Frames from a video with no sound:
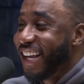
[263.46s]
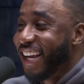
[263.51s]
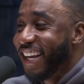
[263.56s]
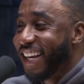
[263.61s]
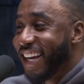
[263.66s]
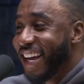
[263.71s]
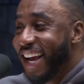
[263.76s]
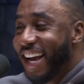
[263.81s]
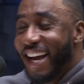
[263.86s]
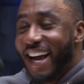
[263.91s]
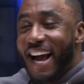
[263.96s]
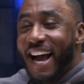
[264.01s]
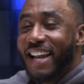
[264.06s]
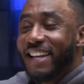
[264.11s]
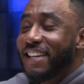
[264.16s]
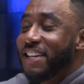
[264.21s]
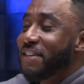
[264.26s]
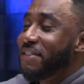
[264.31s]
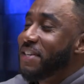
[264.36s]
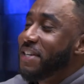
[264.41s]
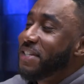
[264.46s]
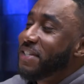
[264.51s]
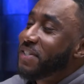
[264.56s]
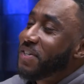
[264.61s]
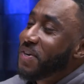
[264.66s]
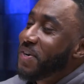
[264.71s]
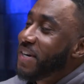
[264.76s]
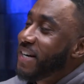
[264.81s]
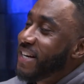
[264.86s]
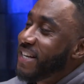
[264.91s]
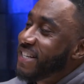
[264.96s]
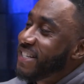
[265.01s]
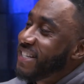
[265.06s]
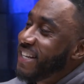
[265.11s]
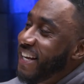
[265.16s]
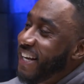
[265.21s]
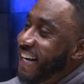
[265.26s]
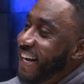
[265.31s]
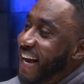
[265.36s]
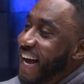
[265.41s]
Like I lived yeah. next door to this
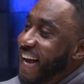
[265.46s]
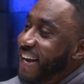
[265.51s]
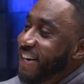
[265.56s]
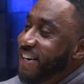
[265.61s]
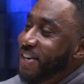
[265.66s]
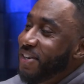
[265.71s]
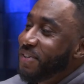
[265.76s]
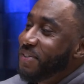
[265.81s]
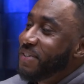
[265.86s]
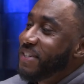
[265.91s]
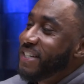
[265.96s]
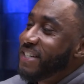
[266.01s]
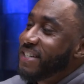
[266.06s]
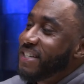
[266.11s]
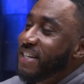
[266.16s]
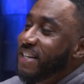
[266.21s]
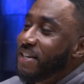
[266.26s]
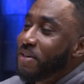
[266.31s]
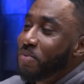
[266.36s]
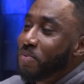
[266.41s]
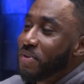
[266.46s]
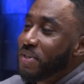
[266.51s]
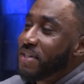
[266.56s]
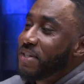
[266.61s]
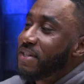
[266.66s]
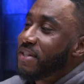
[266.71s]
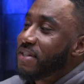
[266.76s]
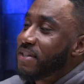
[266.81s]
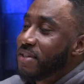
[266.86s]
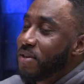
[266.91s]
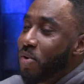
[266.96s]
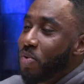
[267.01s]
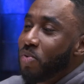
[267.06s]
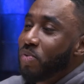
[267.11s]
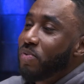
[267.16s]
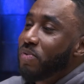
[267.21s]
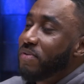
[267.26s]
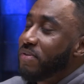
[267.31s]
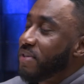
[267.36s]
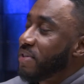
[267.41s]
nigga. I know this nigga was
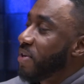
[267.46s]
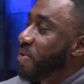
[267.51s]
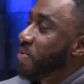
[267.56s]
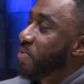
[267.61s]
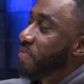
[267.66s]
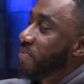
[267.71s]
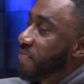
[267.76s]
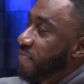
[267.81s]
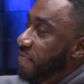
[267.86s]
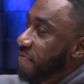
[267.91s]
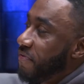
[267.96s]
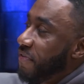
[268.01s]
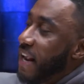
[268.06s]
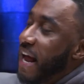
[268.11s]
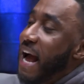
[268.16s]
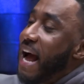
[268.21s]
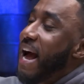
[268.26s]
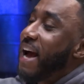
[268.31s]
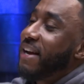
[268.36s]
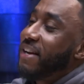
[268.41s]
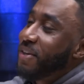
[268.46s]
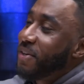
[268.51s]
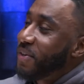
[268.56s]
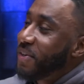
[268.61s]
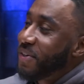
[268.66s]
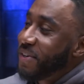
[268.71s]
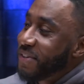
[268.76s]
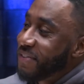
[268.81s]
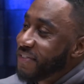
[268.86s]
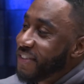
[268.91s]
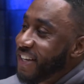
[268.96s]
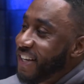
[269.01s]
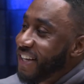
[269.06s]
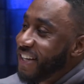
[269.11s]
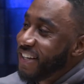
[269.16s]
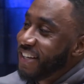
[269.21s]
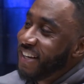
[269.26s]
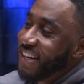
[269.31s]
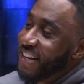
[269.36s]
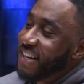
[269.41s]
so so fly, you know yeah. what I
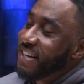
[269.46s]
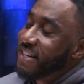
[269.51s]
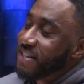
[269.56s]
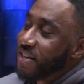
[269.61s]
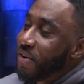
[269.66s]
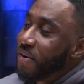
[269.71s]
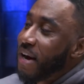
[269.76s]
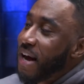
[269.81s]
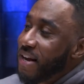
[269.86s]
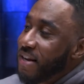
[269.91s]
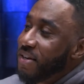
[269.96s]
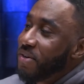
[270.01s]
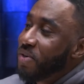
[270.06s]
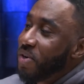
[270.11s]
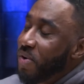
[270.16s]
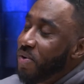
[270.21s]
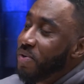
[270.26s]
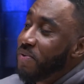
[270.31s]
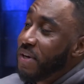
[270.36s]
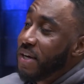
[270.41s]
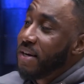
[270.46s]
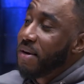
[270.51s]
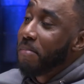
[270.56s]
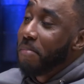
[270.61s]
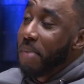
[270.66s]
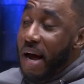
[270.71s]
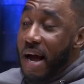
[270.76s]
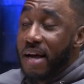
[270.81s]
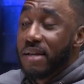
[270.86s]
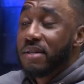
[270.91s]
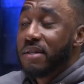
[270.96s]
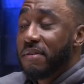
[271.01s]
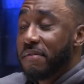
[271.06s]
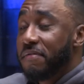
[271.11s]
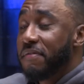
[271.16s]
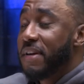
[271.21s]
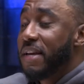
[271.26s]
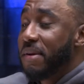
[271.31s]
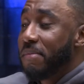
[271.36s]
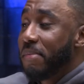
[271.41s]
mean? So I, you know, you're getting a positive
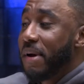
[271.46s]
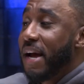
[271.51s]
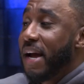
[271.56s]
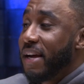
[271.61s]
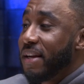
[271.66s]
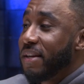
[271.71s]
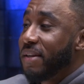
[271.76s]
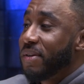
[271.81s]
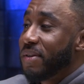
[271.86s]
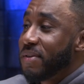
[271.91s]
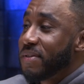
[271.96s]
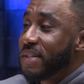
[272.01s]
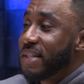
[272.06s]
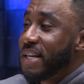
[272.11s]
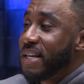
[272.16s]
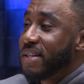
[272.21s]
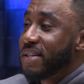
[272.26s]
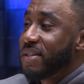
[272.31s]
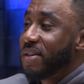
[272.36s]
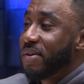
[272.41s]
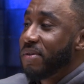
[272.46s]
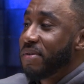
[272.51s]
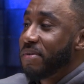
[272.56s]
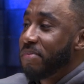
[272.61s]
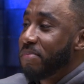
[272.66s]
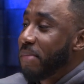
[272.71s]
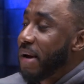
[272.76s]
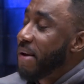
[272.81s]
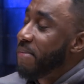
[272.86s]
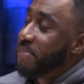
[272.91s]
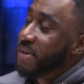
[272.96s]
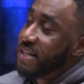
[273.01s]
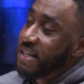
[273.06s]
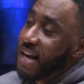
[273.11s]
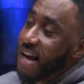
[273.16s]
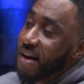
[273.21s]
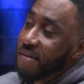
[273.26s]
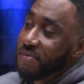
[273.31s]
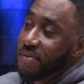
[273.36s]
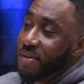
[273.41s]
feedback. You know what I'm saying? So it might be
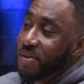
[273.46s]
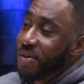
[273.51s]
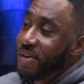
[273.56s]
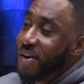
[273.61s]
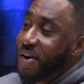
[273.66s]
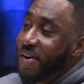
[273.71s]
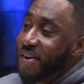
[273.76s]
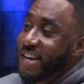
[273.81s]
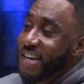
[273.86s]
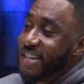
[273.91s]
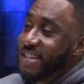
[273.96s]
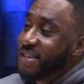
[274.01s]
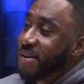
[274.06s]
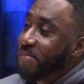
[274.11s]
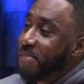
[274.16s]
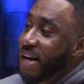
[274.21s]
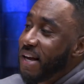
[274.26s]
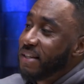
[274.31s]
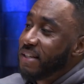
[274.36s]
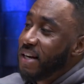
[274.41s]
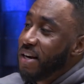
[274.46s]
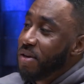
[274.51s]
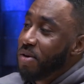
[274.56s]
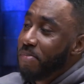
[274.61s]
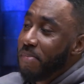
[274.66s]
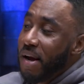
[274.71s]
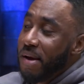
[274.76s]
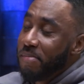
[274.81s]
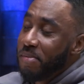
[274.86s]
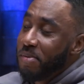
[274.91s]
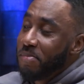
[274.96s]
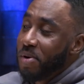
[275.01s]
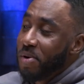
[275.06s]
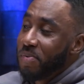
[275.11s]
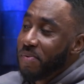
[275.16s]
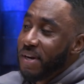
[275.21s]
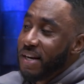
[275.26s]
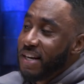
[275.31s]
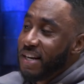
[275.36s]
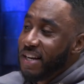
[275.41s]
time for you to go ahead and jump out there. You might be more
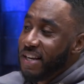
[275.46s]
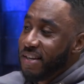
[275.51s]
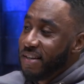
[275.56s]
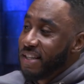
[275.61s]
ready than you